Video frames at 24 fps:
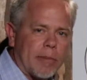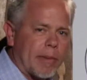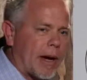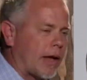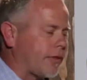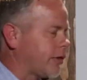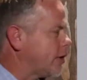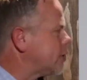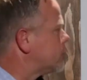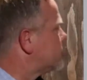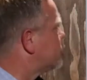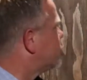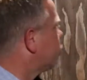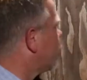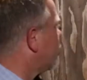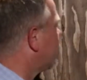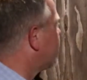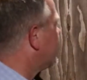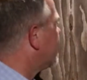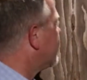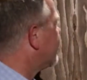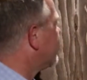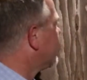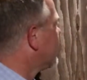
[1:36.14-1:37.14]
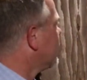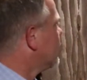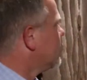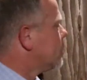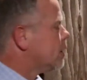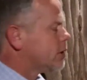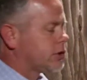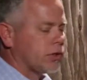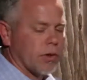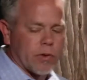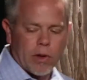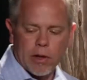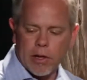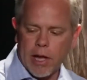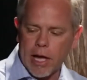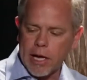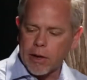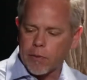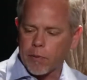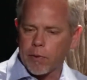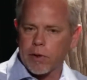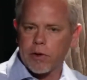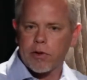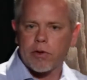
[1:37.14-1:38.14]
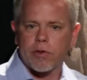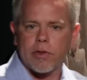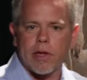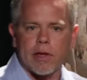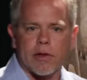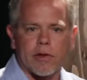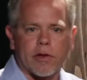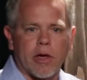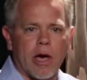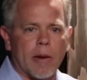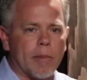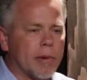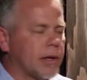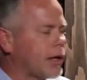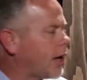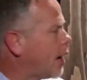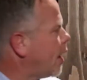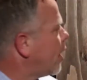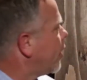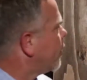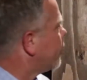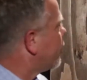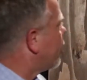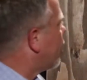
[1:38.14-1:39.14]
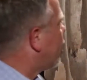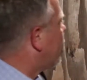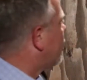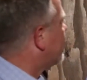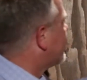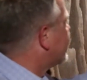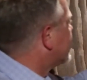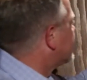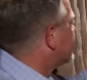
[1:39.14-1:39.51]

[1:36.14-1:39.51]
about this journey. So the language that's coming out of